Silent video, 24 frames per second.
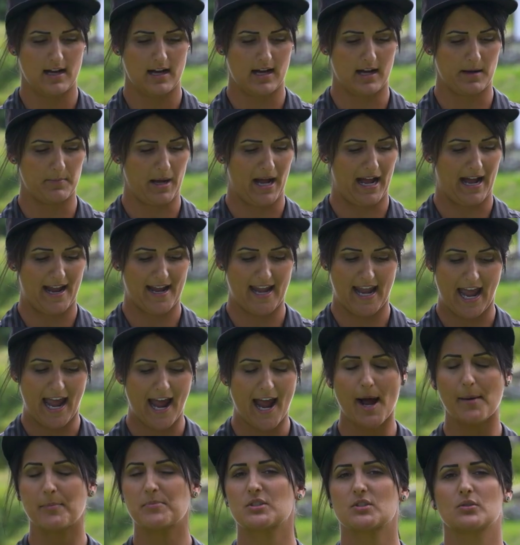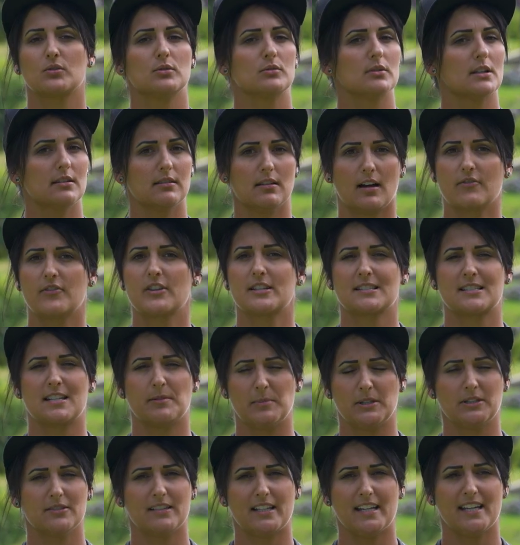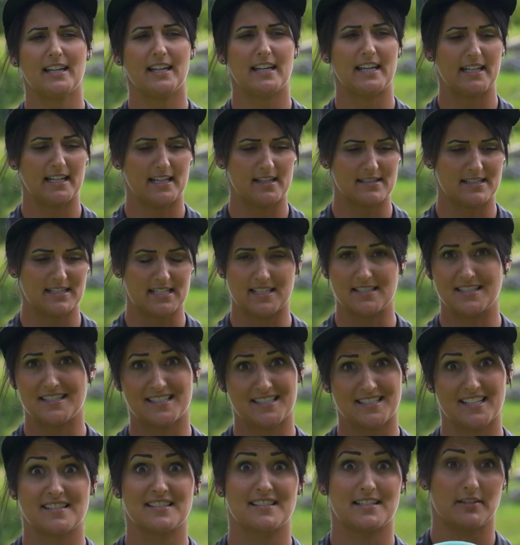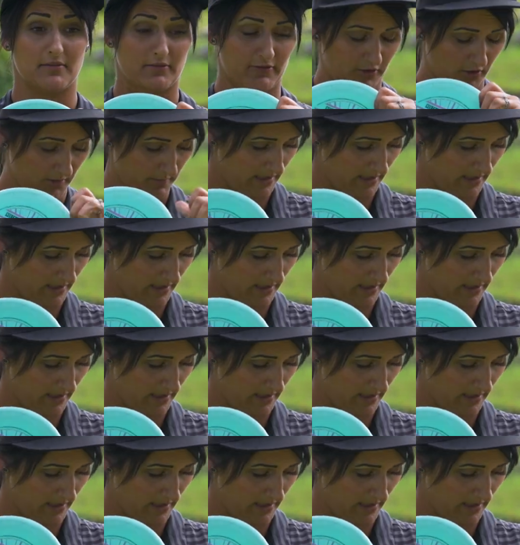I absolutely love the stability. It is consistent for